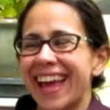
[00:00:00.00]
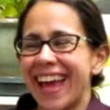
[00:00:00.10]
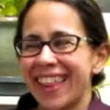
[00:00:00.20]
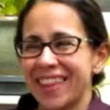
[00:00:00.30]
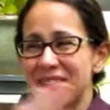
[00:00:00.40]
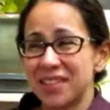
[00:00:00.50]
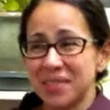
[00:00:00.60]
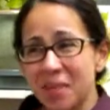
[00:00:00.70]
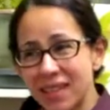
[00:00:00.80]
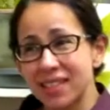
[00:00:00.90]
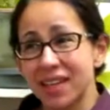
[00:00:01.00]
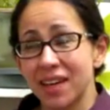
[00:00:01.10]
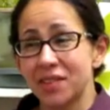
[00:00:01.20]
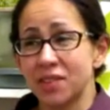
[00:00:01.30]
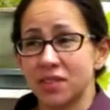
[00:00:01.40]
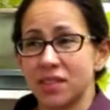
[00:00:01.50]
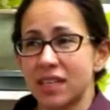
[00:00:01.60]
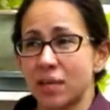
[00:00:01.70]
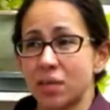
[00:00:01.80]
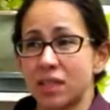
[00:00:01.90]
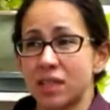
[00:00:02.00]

and they went to Mexico to establish